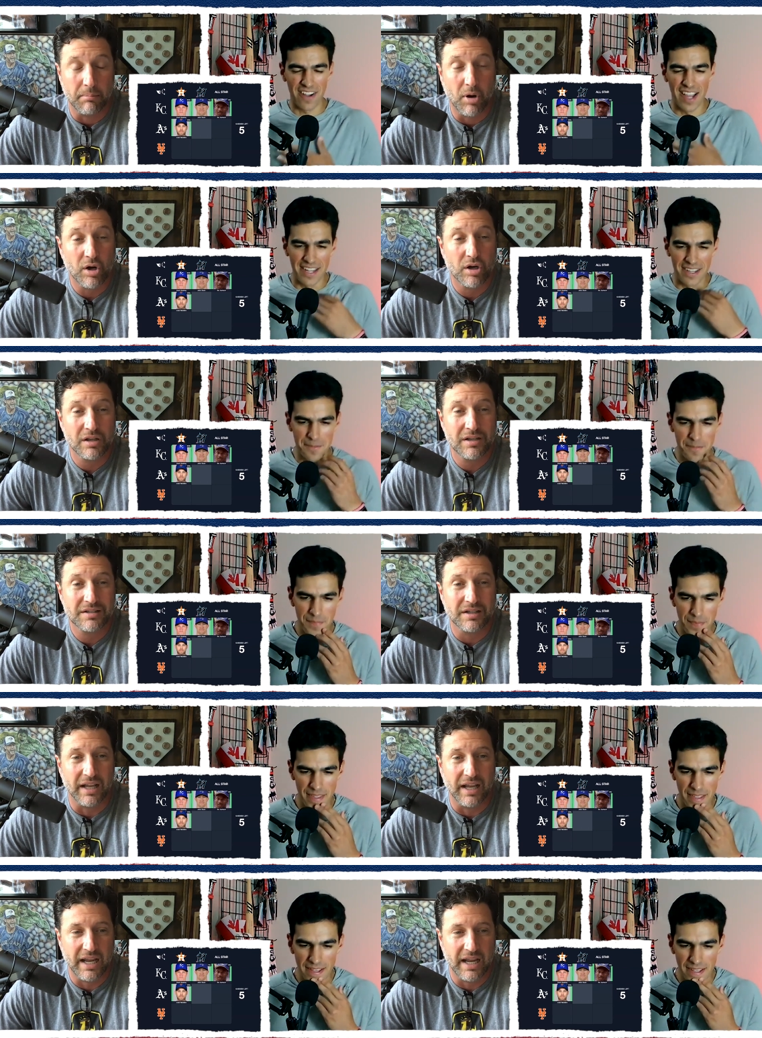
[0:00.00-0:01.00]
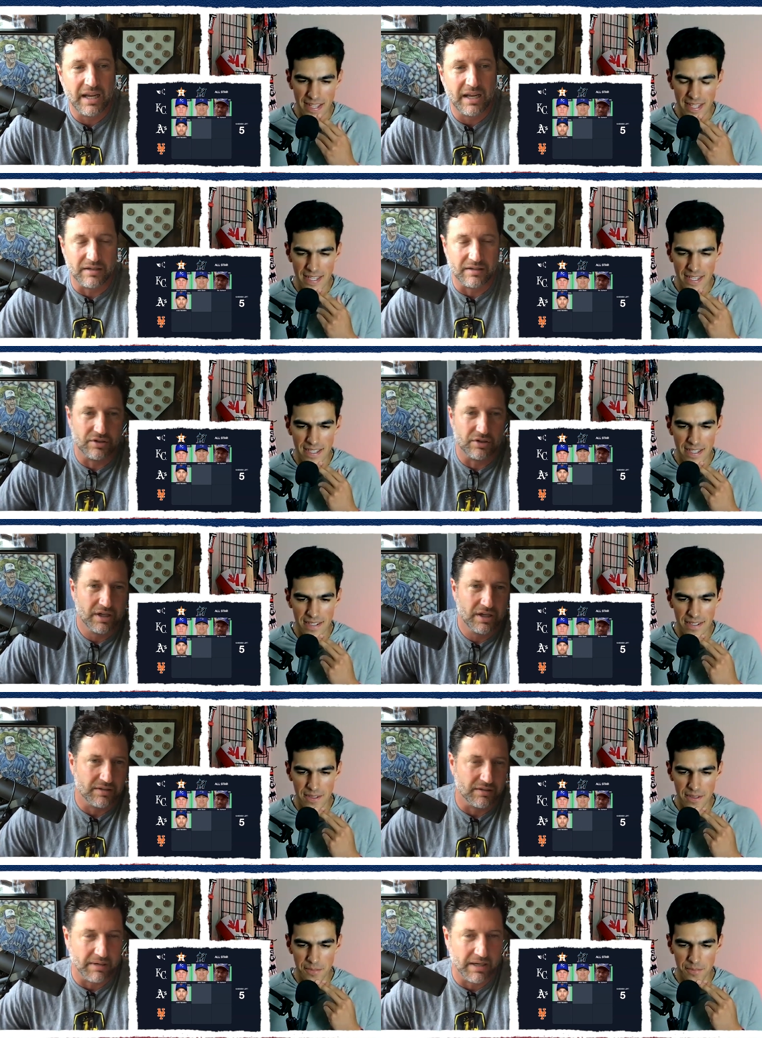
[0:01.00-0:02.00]
Speaker 1: right. Marlins and A's,
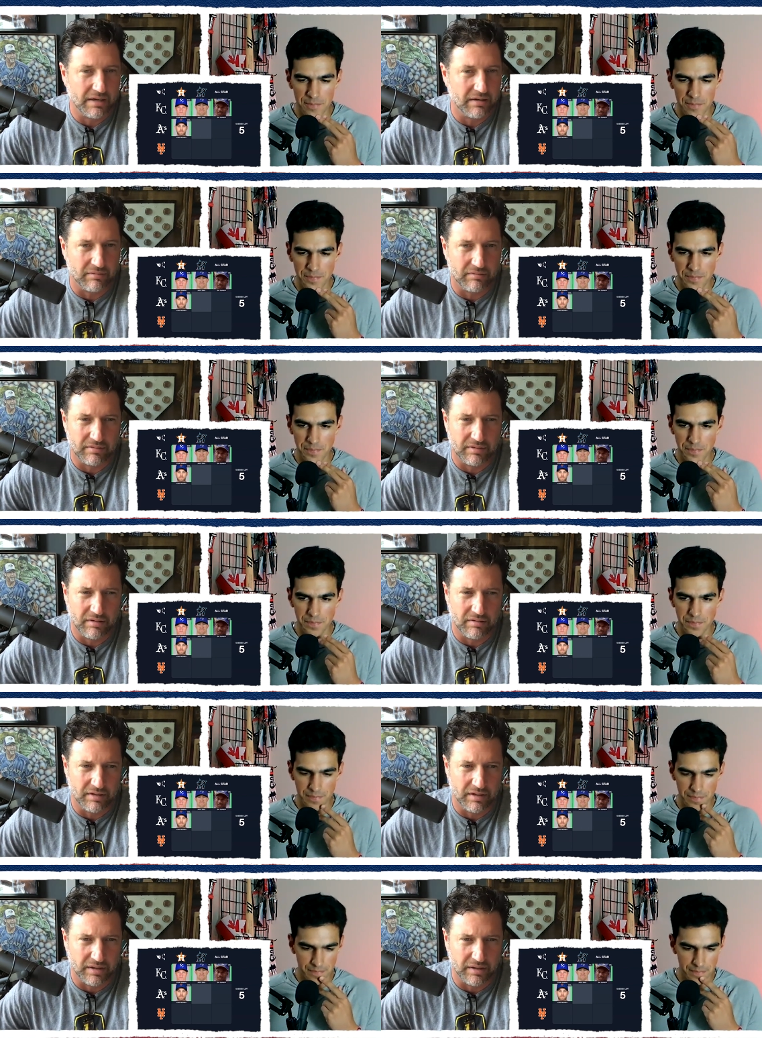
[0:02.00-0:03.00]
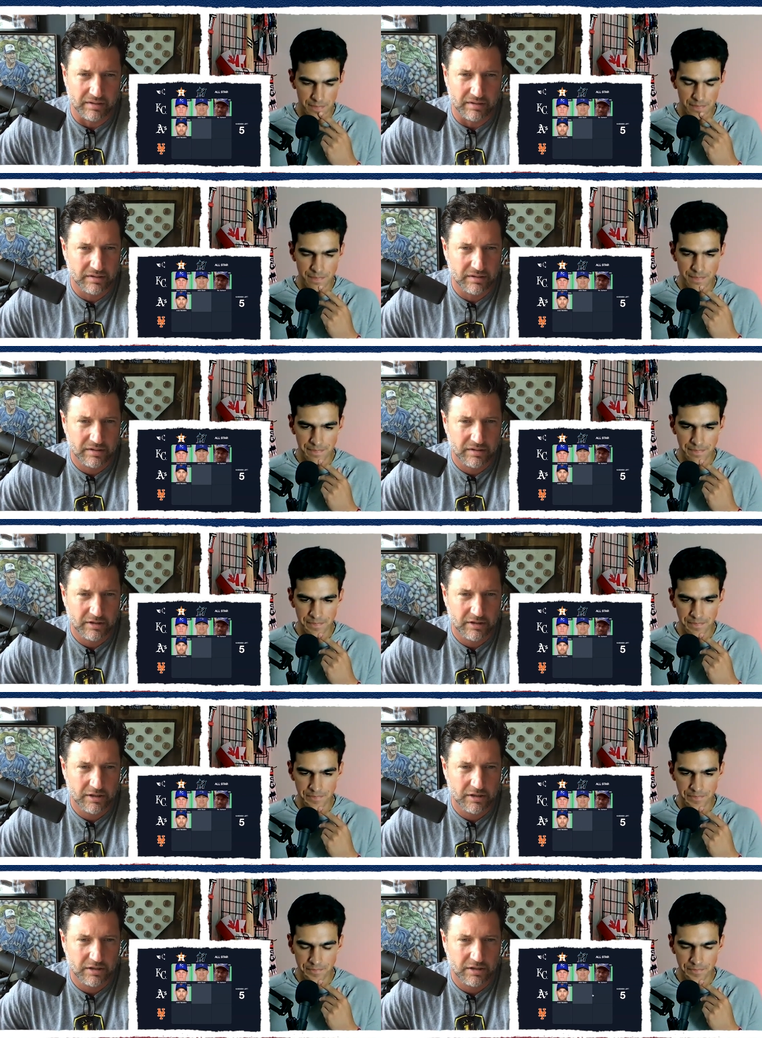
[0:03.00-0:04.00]
jeez, I don't know there. Hmm.
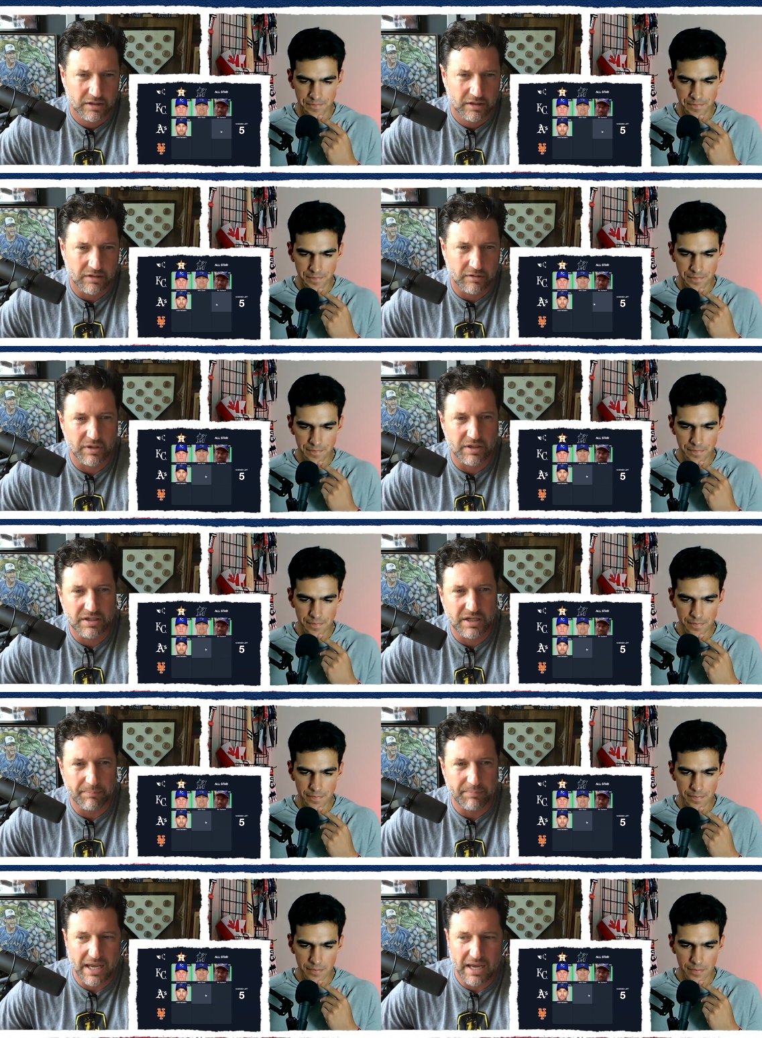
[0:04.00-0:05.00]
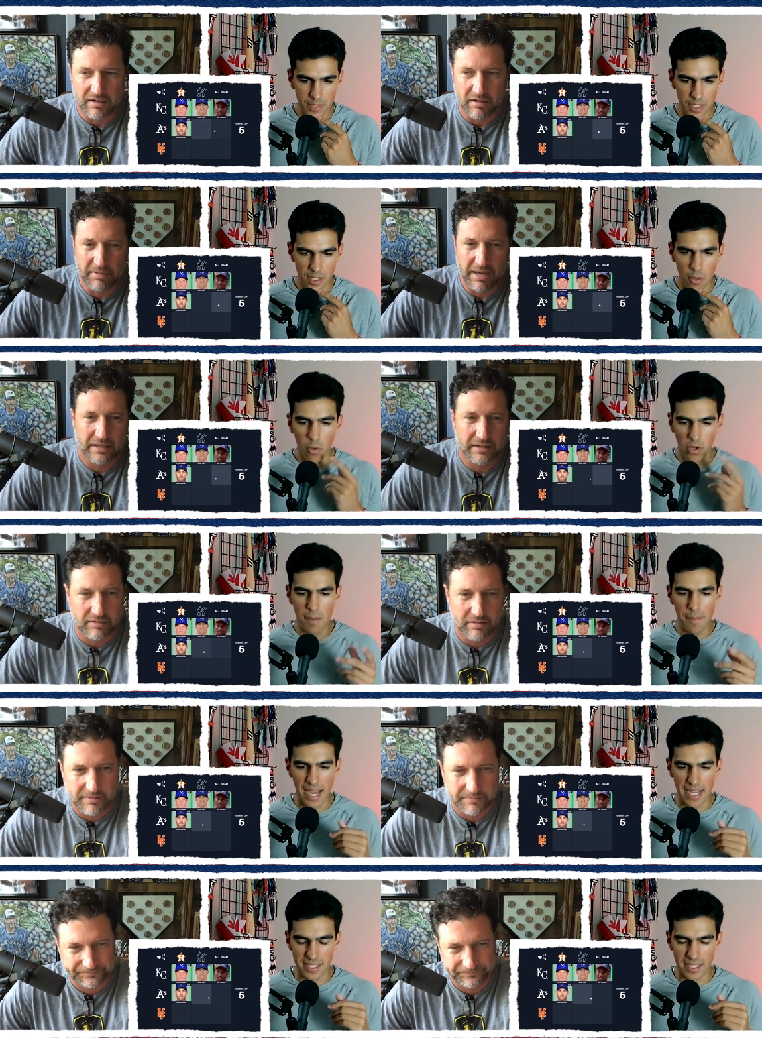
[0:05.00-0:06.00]
Did we skip that? Come back. We'll come to
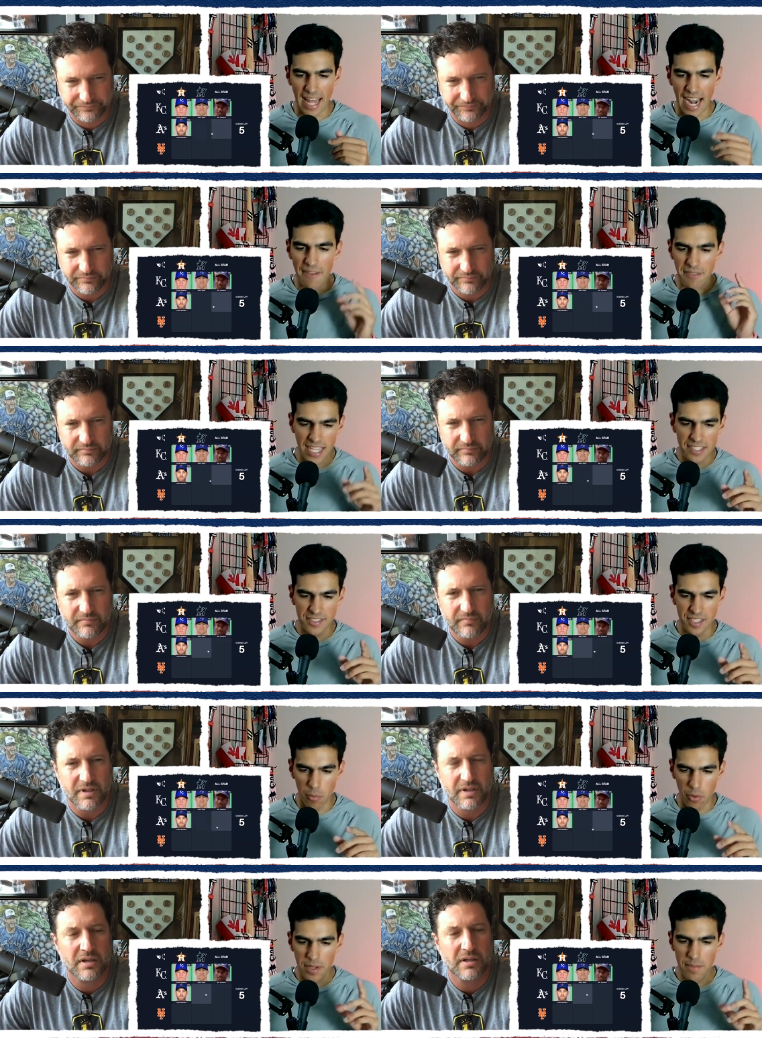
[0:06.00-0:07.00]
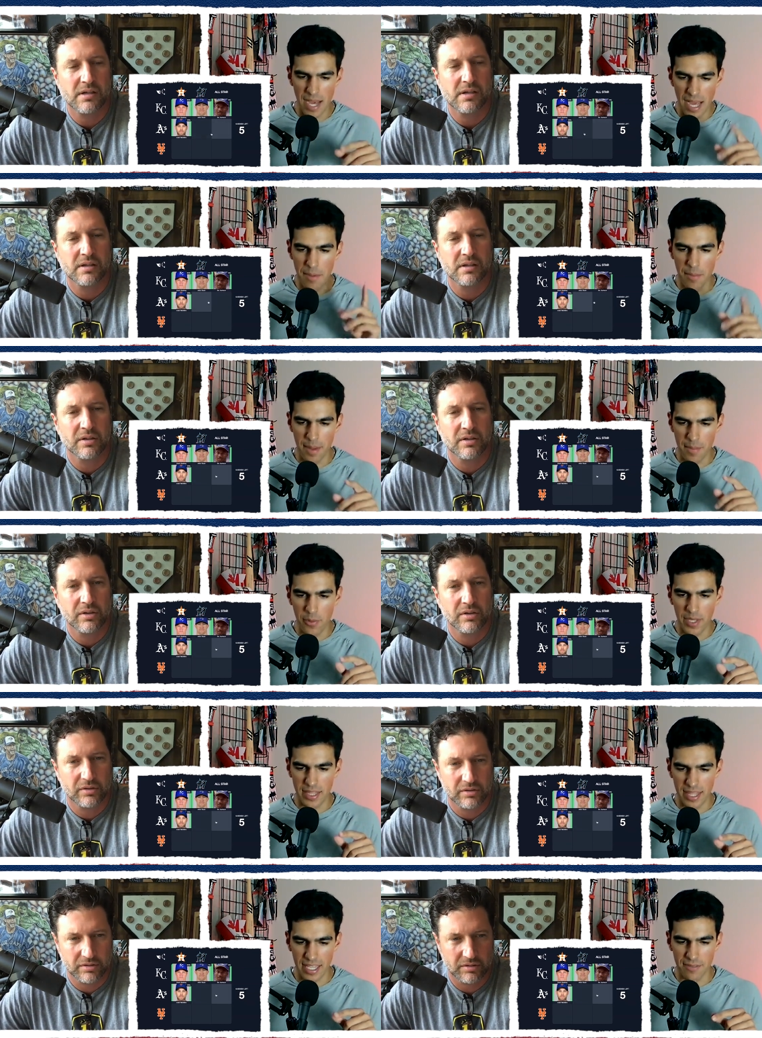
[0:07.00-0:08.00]
back it? to
Speaker 2: that. I've got someone in mind, but maybe we
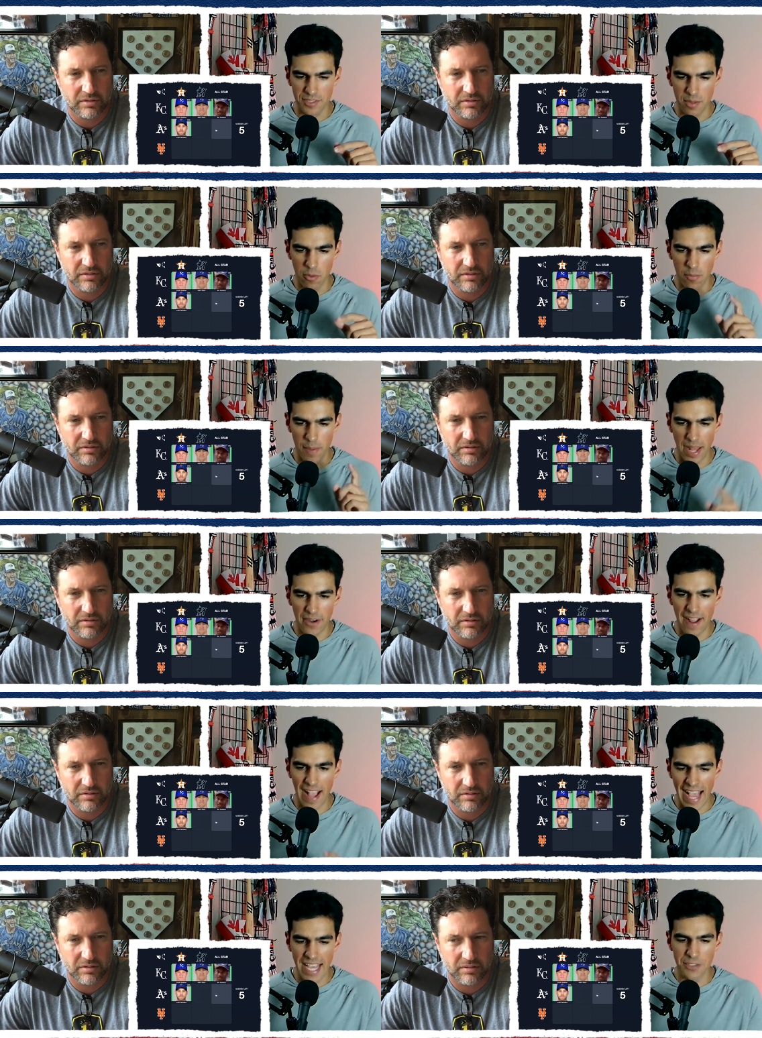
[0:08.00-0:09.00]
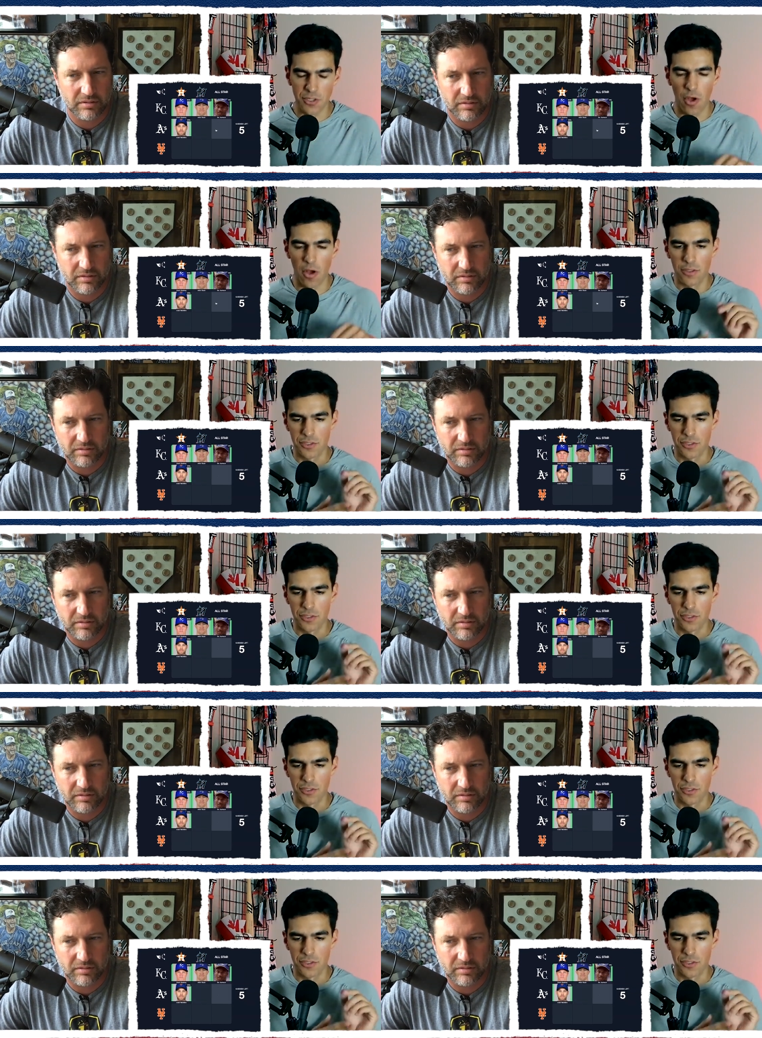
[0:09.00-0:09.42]
could think of someone better. A's All